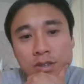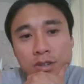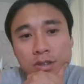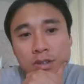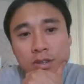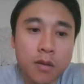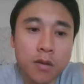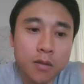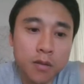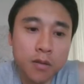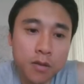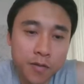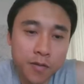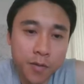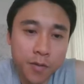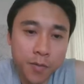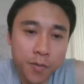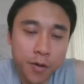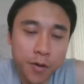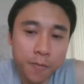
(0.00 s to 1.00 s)
Tough
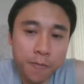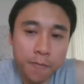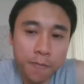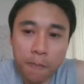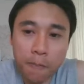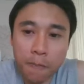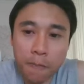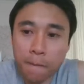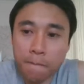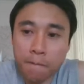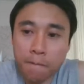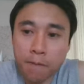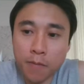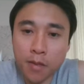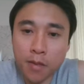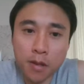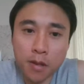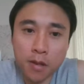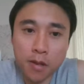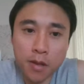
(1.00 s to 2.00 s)
spot.
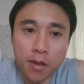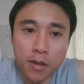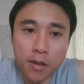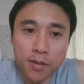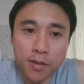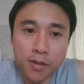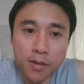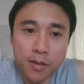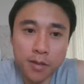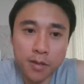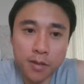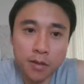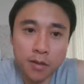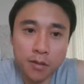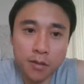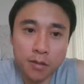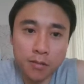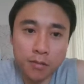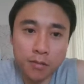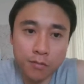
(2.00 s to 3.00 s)
Guess he
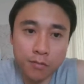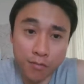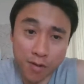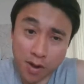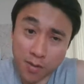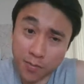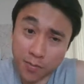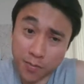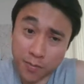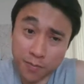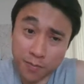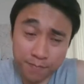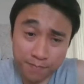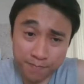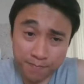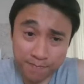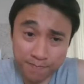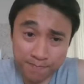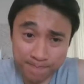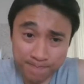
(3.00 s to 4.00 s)
can rep
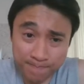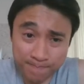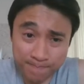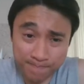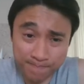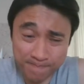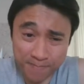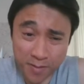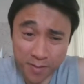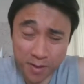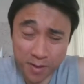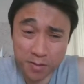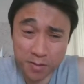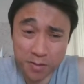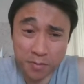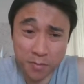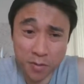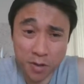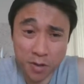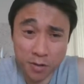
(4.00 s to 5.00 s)
some
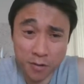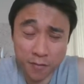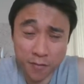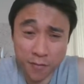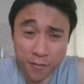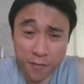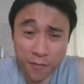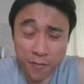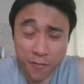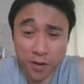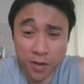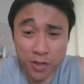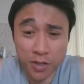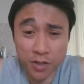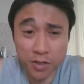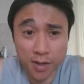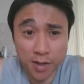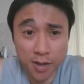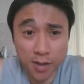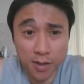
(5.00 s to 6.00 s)
kind of a flush, I
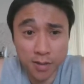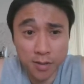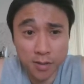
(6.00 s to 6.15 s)
guess.